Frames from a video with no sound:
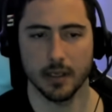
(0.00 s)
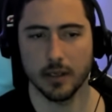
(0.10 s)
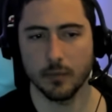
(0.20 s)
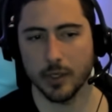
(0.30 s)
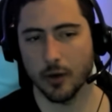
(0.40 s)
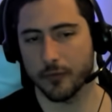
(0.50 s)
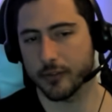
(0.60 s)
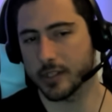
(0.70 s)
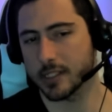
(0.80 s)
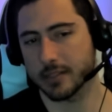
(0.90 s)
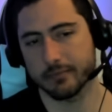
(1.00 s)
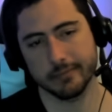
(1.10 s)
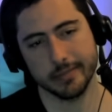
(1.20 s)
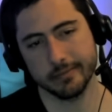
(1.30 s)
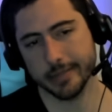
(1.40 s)
We go for this,
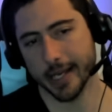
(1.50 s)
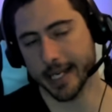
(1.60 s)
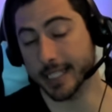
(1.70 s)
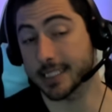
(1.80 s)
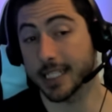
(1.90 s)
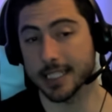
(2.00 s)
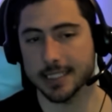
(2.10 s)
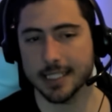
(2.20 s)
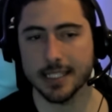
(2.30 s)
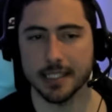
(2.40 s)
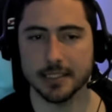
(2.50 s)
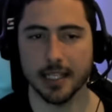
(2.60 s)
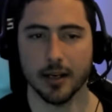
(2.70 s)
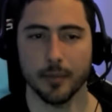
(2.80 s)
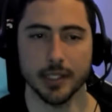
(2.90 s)
I guess, King's Indian
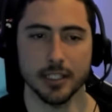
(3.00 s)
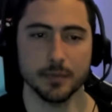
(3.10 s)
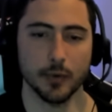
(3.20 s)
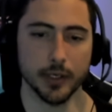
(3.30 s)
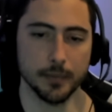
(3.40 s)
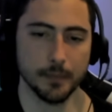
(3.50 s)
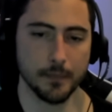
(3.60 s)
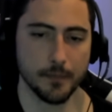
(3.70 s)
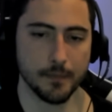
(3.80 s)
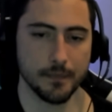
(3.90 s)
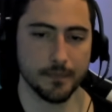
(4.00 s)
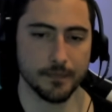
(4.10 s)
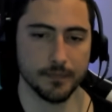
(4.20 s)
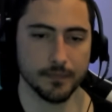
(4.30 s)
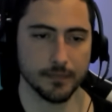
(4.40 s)
setup at this point
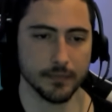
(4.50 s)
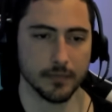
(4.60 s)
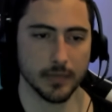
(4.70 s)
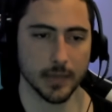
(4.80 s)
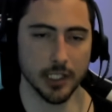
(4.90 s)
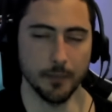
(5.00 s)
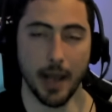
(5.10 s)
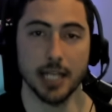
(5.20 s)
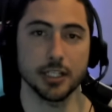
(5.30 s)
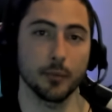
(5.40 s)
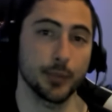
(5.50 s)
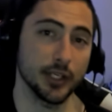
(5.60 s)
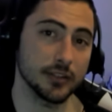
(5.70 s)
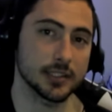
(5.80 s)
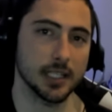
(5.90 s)
to match our
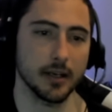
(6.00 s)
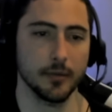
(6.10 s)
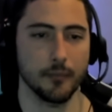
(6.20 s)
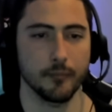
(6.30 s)
PIRCish setup.